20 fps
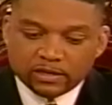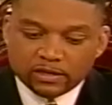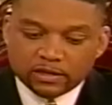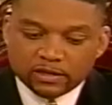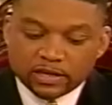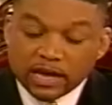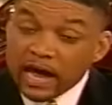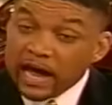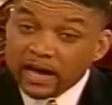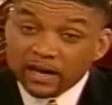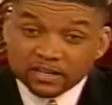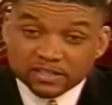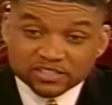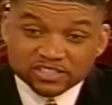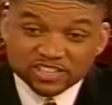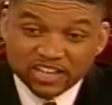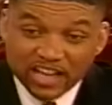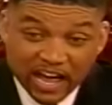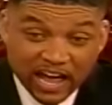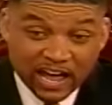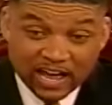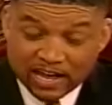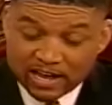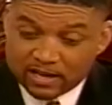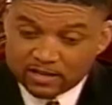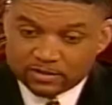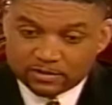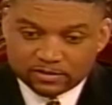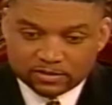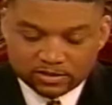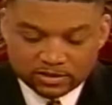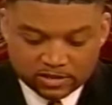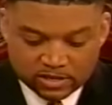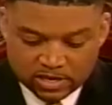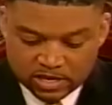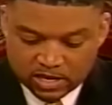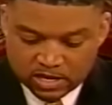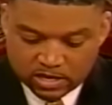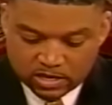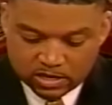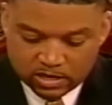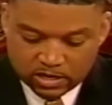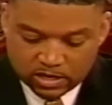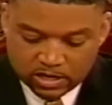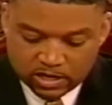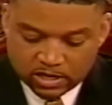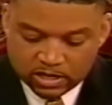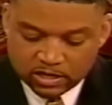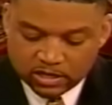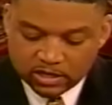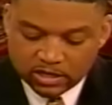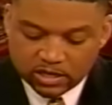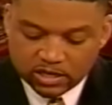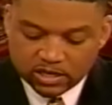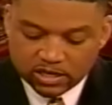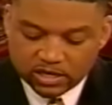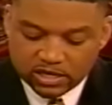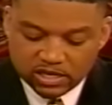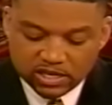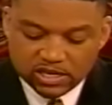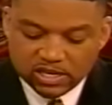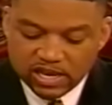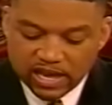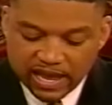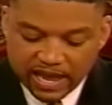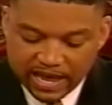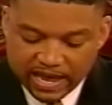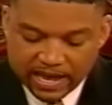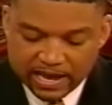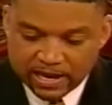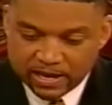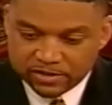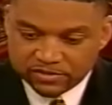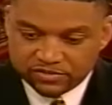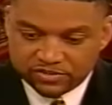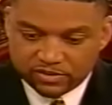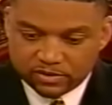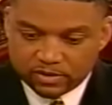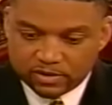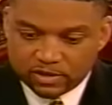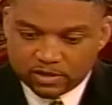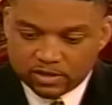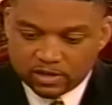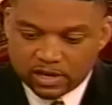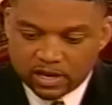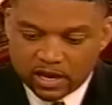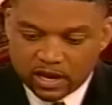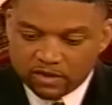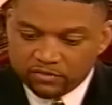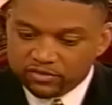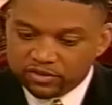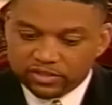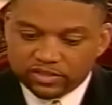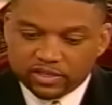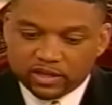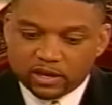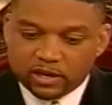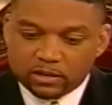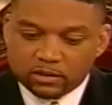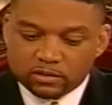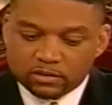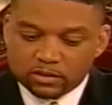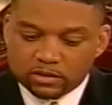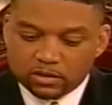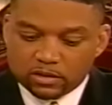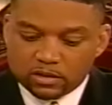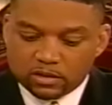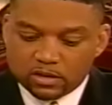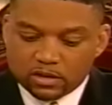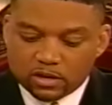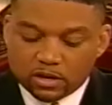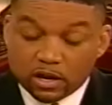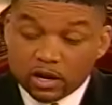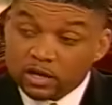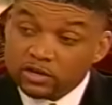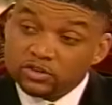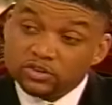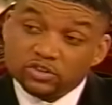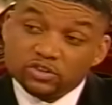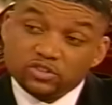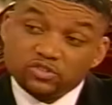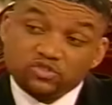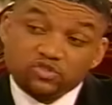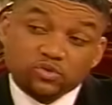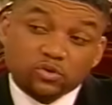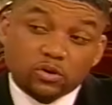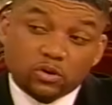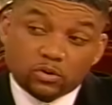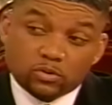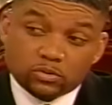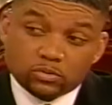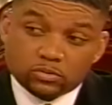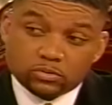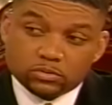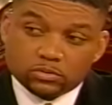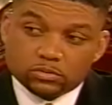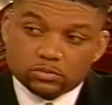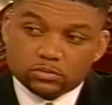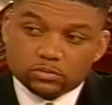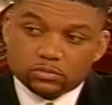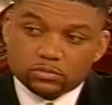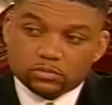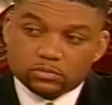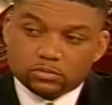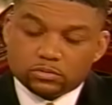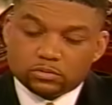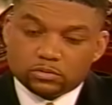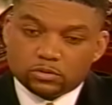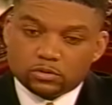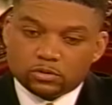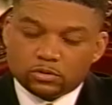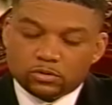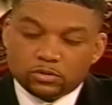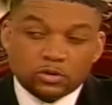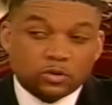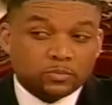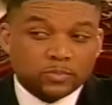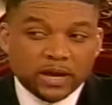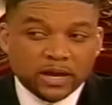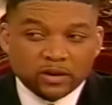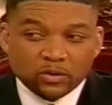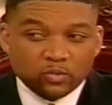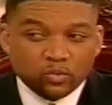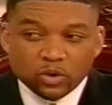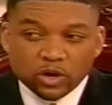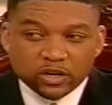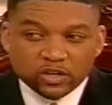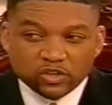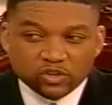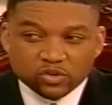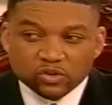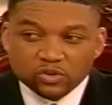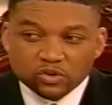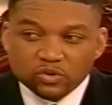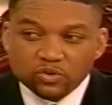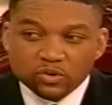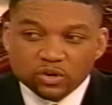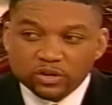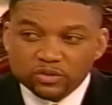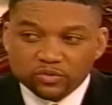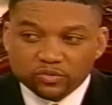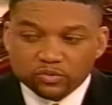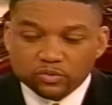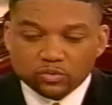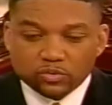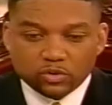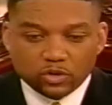God is God. Yeah. And he has everything under control. No matter what you're going through.